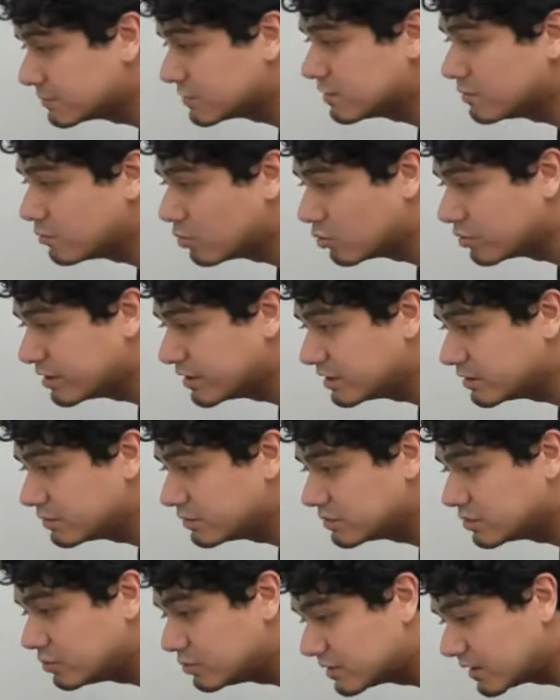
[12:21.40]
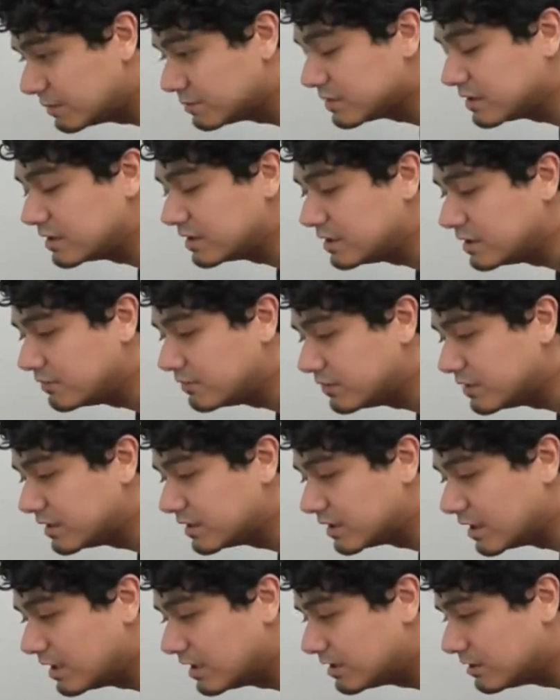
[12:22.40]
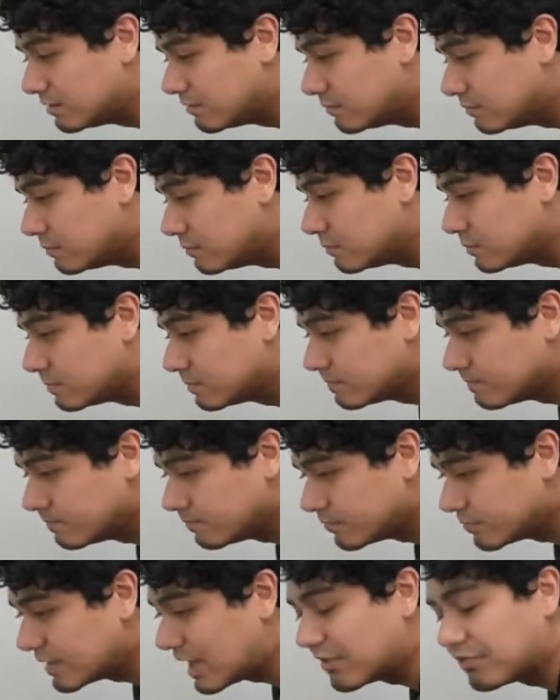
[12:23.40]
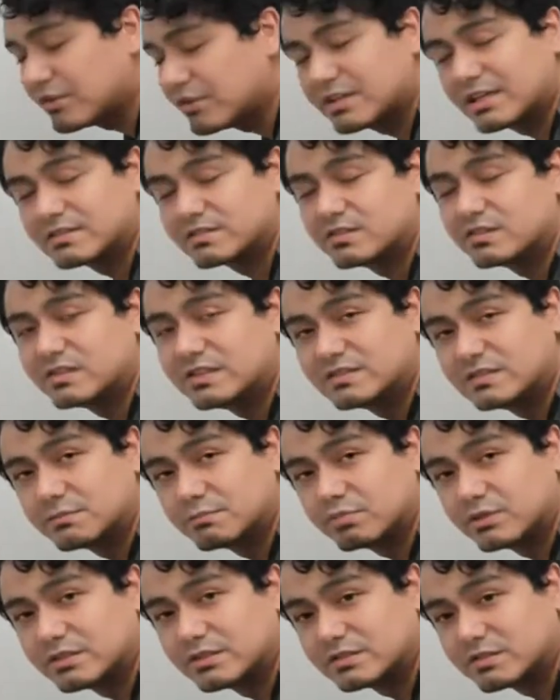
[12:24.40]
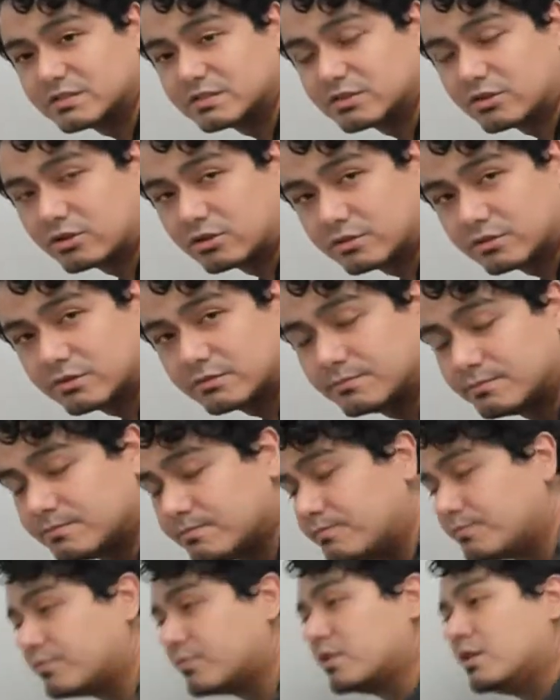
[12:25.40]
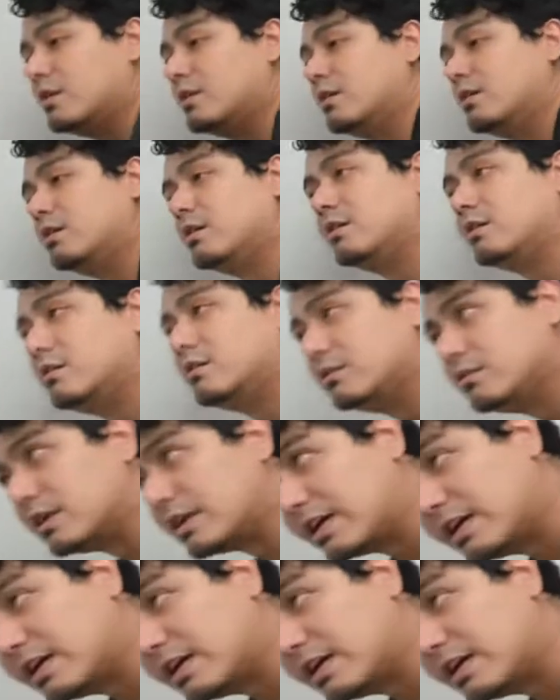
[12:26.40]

in the morning, 2 times in the evening, and I think that's a decent place to start. Like